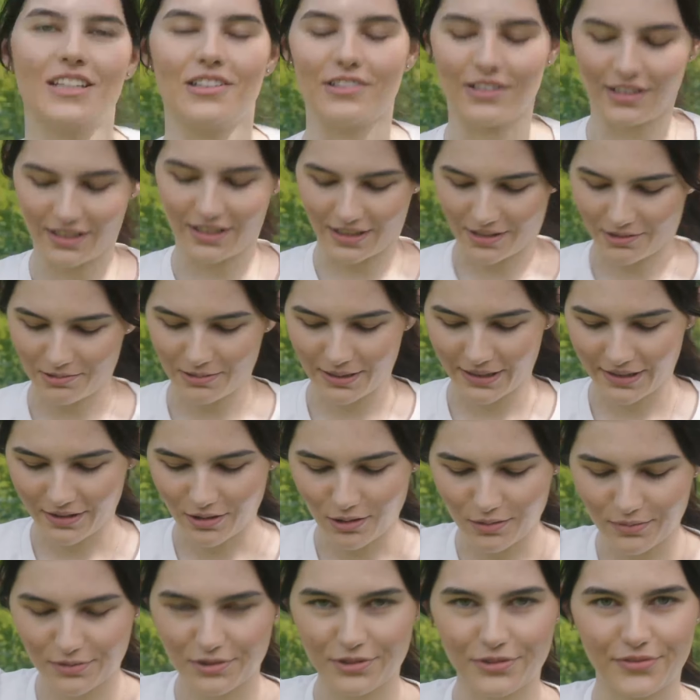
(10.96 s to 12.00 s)
Okay, quick
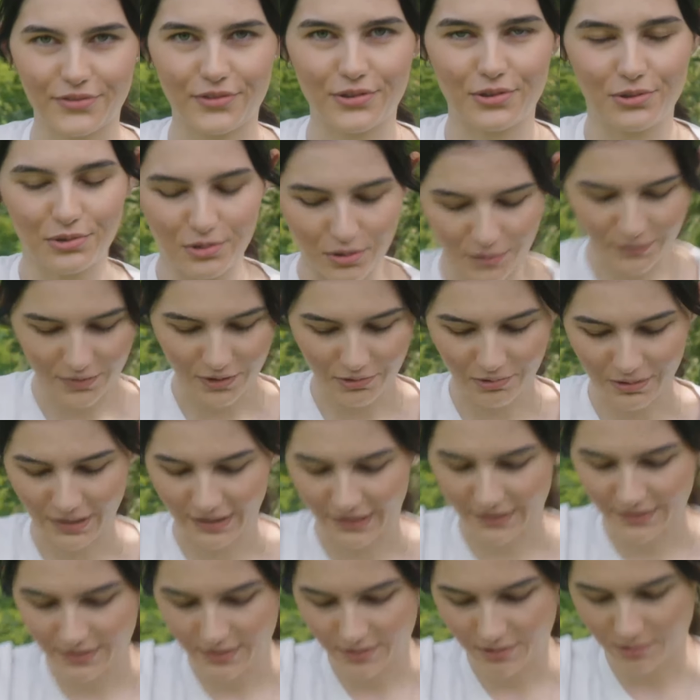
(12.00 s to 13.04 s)
overview of the
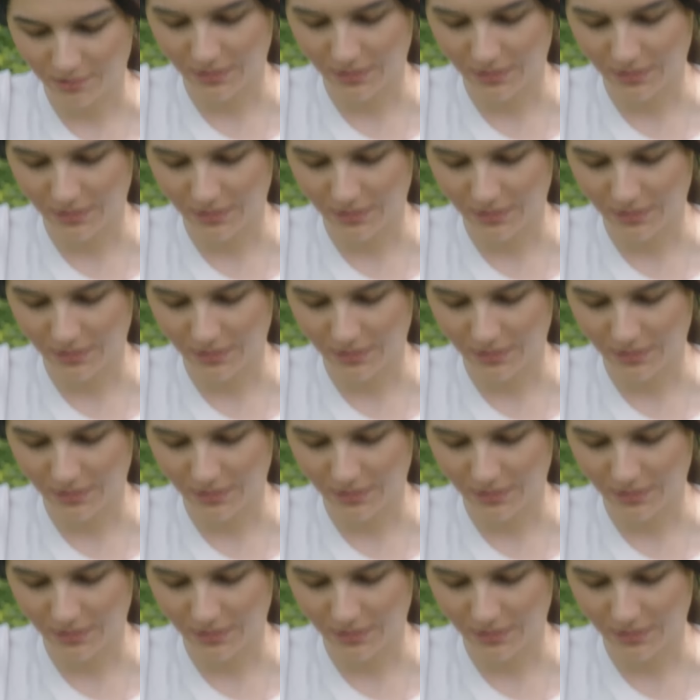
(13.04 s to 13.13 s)
rig. So